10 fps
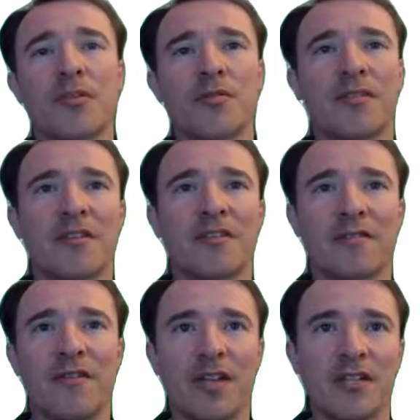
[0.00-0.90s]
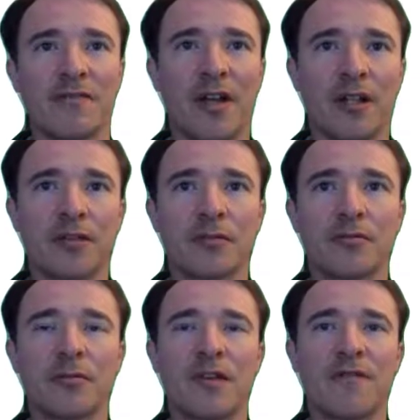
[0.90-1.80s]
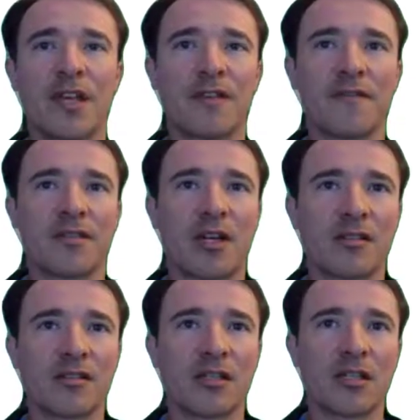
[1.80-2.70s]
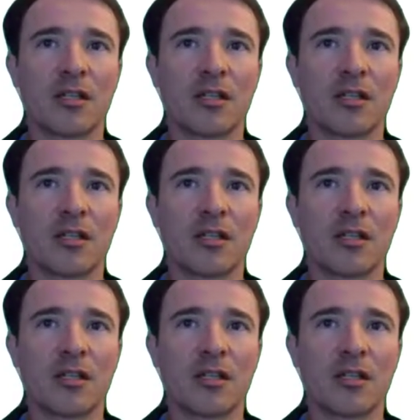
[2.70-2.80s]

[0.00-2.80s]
use the face value of the eddy viscosity.